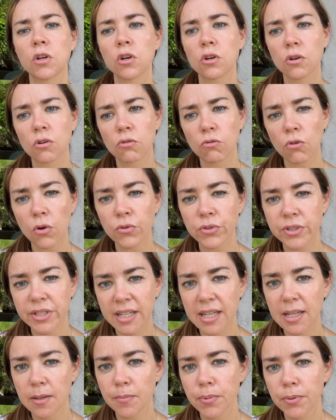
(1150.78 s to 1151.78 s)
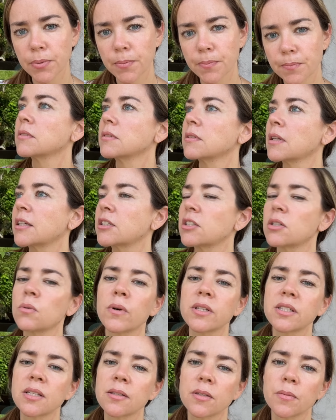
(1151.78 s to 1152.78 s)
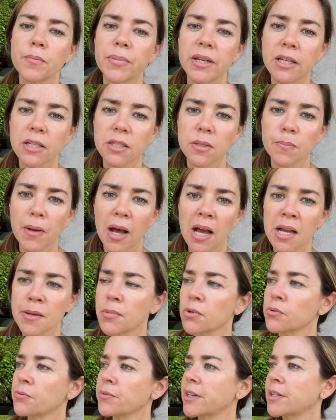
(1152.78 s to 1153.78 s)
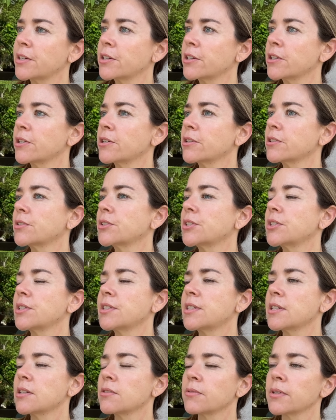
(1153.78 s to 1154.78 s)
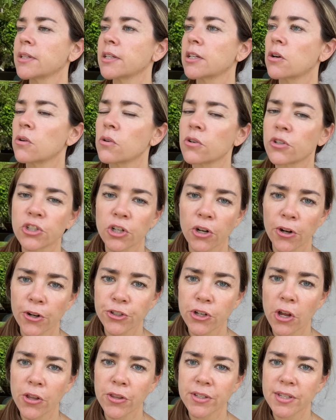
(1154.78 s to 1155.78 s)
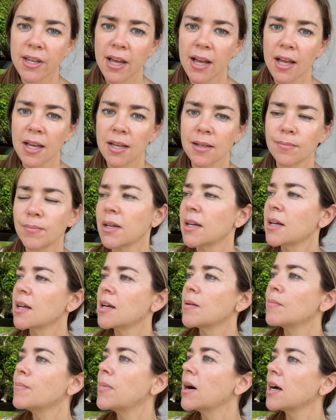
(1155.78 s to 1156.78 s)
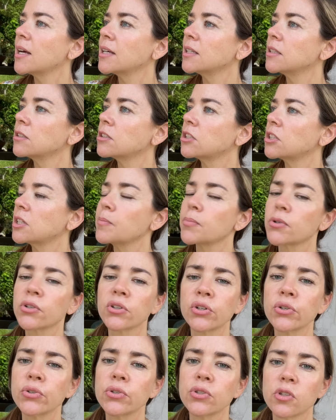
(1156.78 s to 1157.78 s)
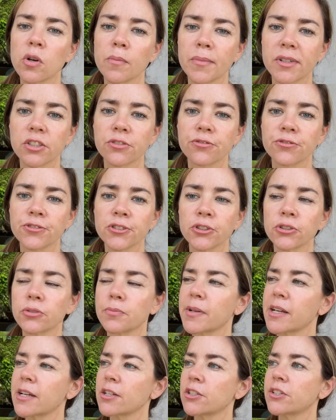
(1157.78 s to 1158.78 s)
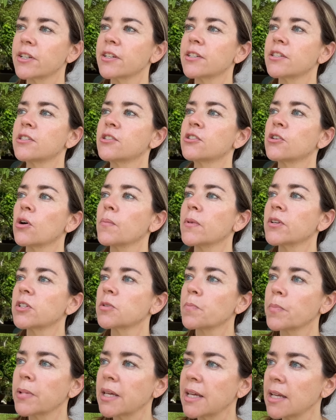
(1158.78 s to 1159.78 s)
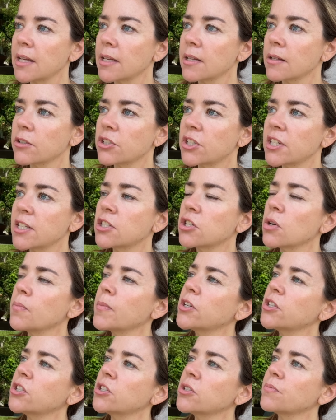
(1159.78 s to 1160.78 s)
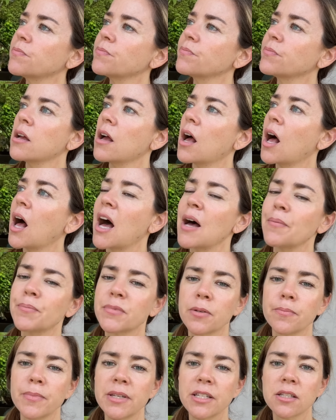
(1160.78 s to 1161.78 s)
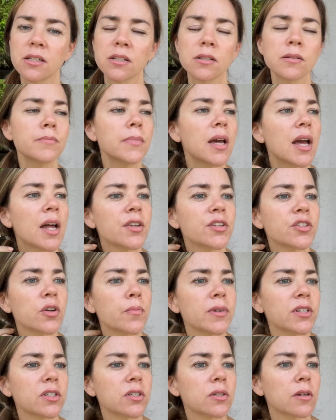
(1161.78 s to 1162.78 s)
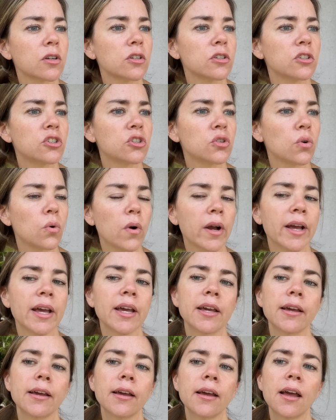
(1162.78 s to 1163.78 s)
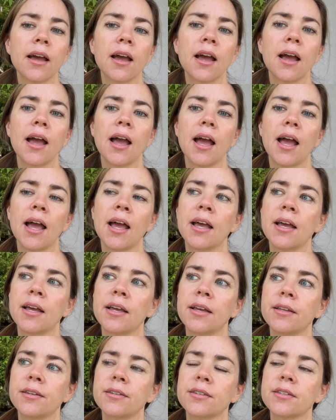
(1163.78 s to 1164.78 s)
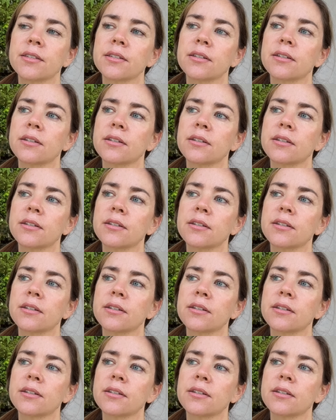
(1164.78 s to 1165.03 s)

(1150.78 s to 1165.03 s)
grow deep. She wasn't the biggest Bible reader. She didn't really go to church all the time, but she produced so much fruit because she had so much peace. She had so much optimism and so much joy, and